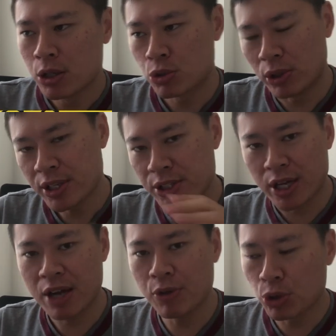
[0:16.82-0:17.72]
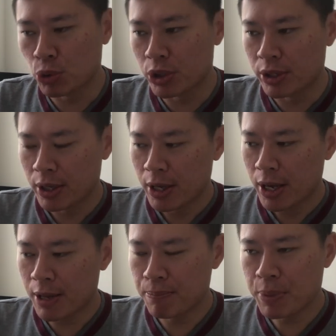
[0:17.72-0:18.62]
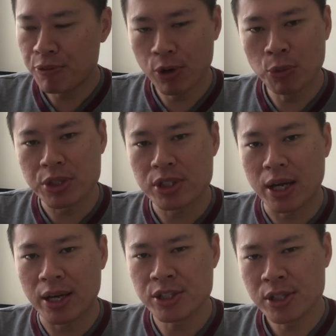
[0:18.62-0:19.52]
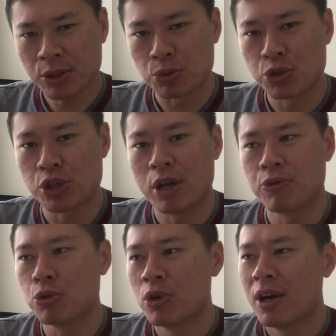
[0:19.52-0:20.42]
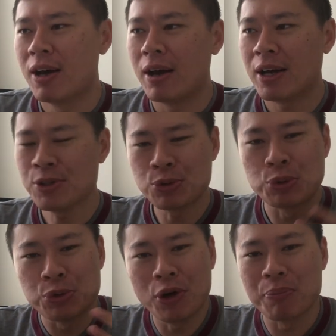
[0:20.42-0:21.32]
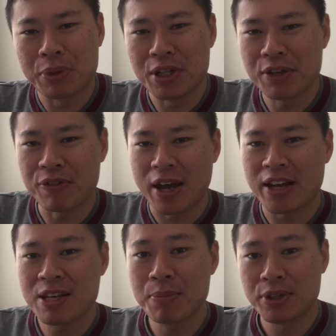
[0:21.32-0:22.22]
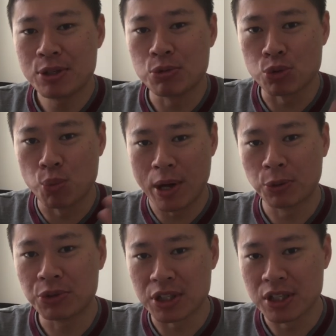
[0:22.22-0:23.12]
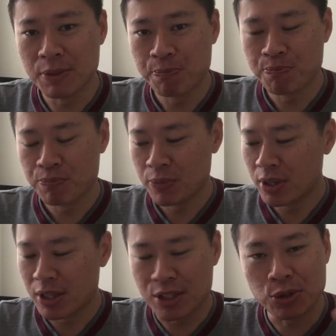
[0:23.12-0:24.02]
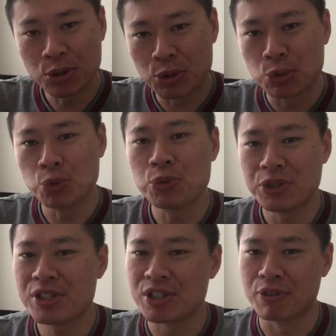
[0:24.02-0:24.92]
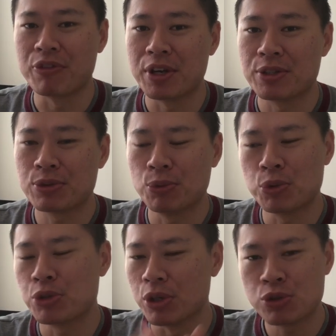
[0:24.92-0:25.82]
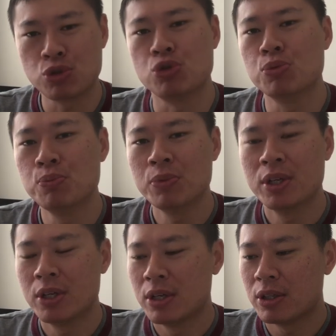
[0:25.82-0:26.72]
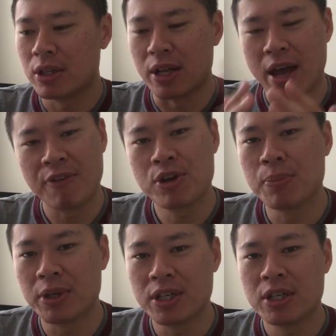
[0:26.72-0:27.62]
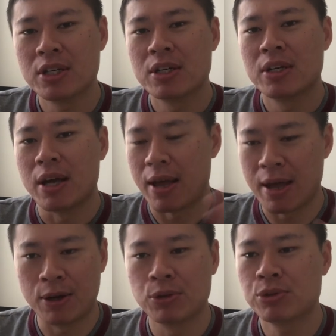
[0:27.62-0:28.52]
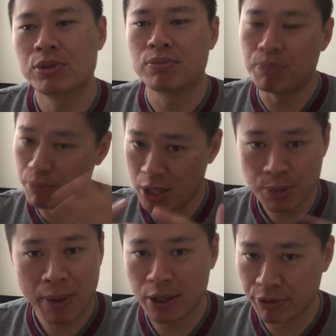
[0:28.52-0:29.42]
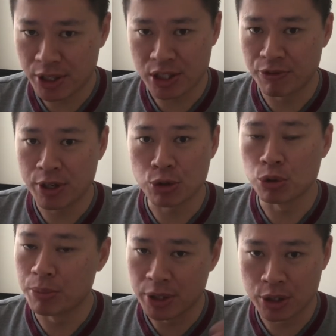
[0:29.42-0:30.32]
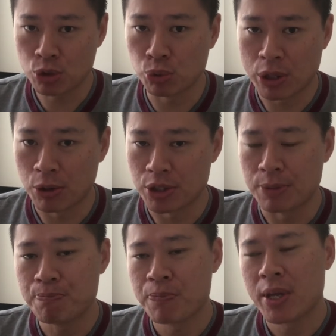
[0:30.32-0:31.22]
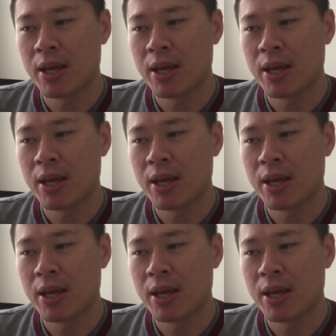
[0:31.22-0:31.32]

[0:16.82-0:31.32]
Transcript: So let's dive onto it. And before we start, I actually like to share with you, I actually do not believe anybody who is wealthy is gonna do this survey. So we should assume that everybody else is part of their survey group in this 2000,